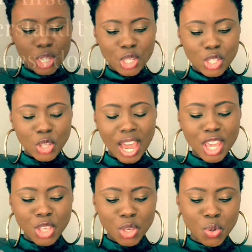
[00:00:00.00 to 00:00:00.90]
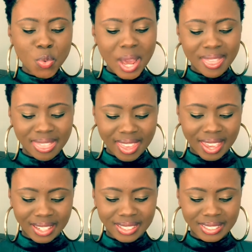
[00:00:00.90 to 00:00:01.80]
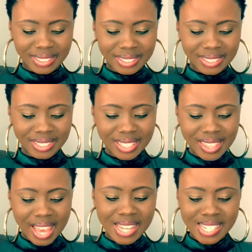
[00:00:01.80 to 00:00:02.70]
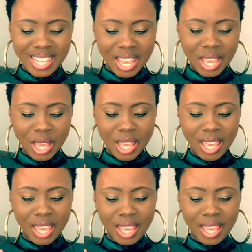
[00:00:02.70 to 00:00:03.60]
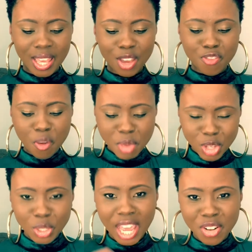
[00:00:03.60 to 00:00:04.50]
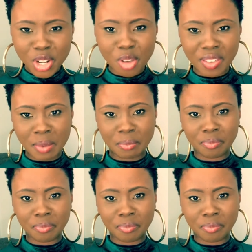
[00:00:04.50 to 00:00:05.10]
So I knew one thing, that for me to get rid of him,